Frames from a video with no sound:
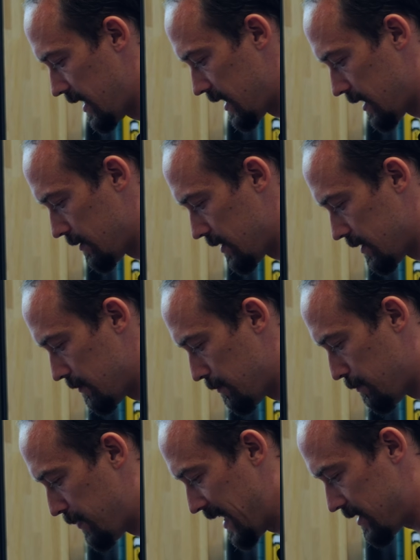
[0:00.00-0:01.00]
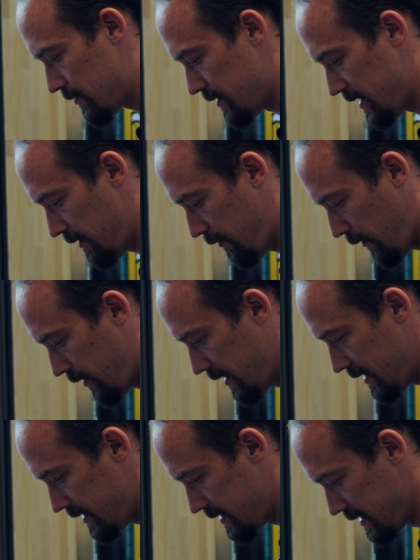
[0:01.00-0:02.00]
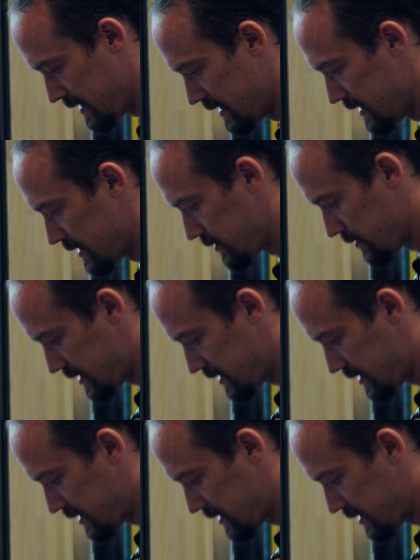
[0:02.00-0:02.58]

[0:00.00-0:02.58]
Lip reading: little batteries for it to